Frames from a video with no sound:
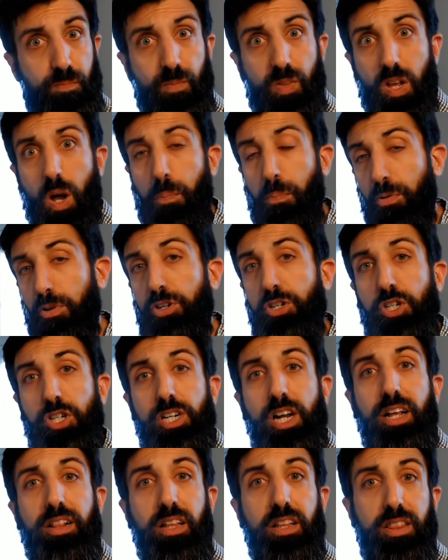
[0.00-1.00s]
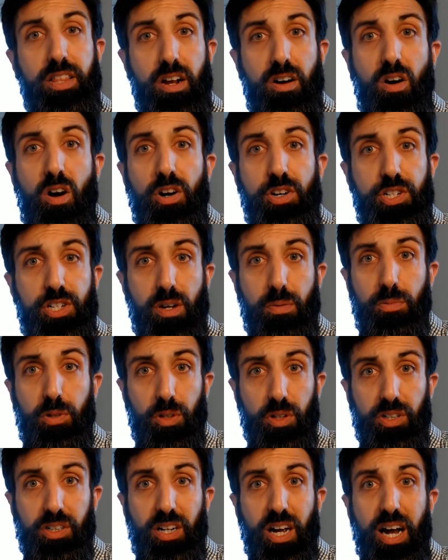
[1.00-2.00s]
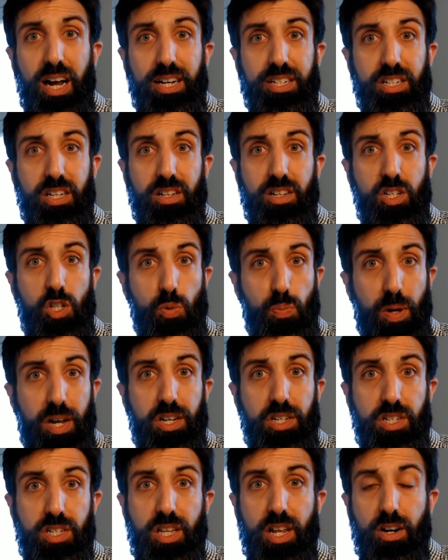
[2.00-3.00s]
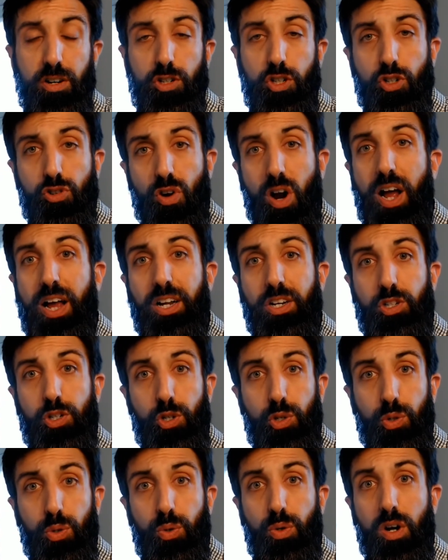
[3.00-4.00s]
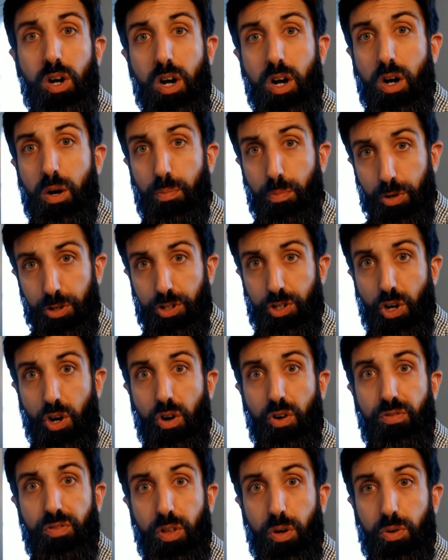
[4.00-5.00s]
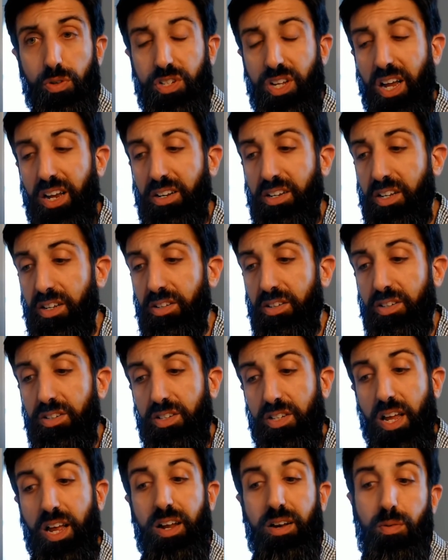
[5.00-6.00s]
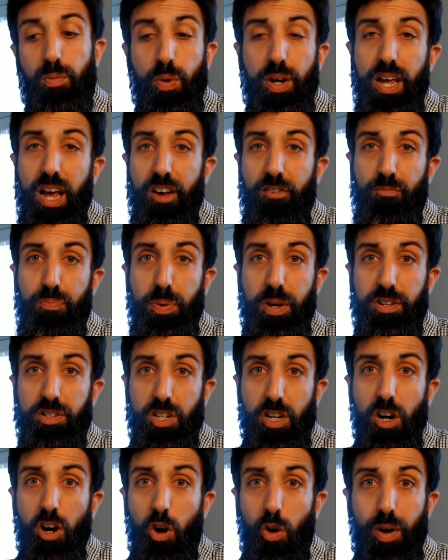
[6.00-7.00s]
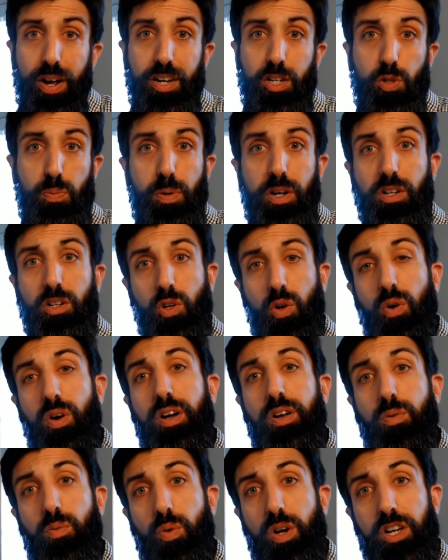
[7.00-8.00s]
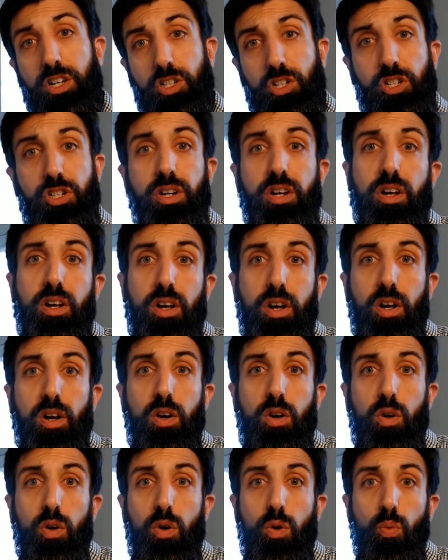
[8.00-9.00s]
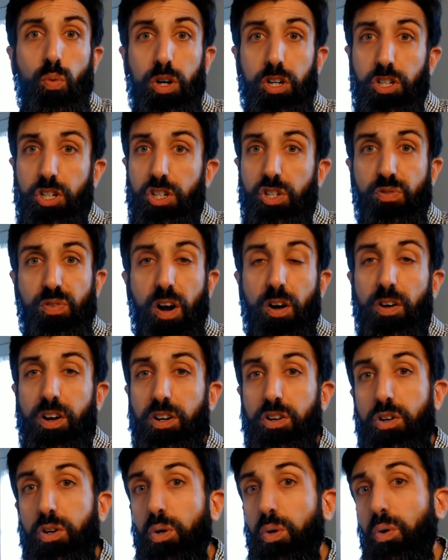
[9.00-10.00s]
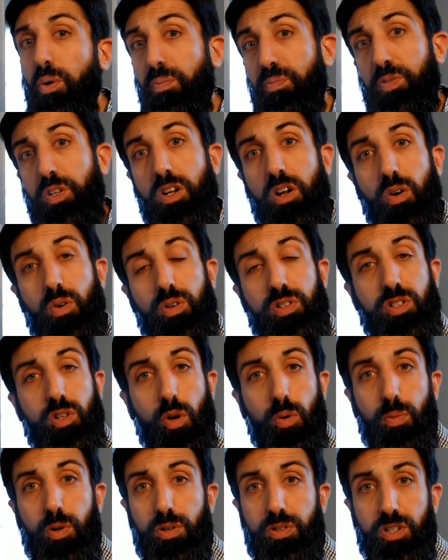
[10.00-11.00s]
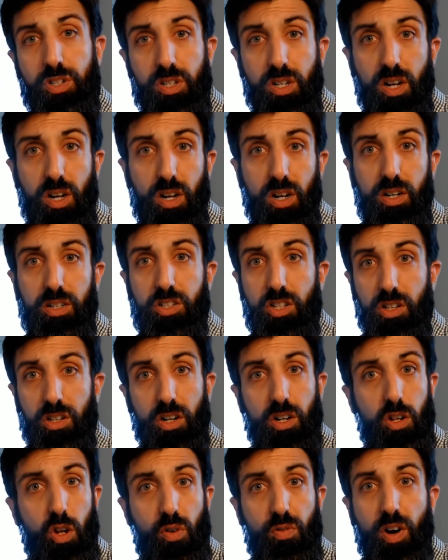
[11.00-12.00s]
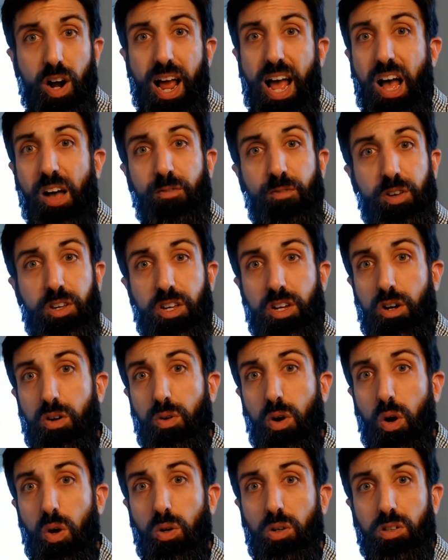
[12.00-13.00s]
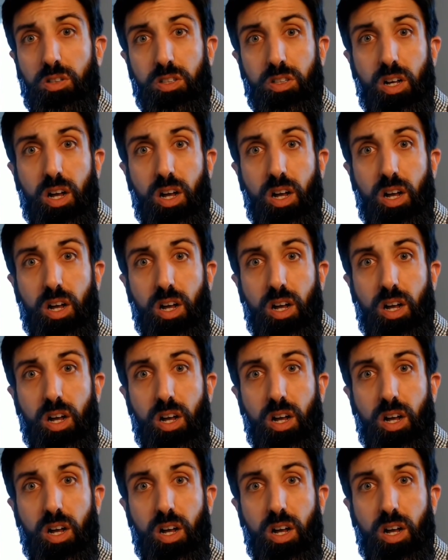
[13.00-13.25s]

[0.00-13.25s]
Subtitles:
appreciate that there are some good guys in the space that are trying to preserve those ideals. And we have 0x Bitcoin, which is very new. It's almost it's a little over half a year old.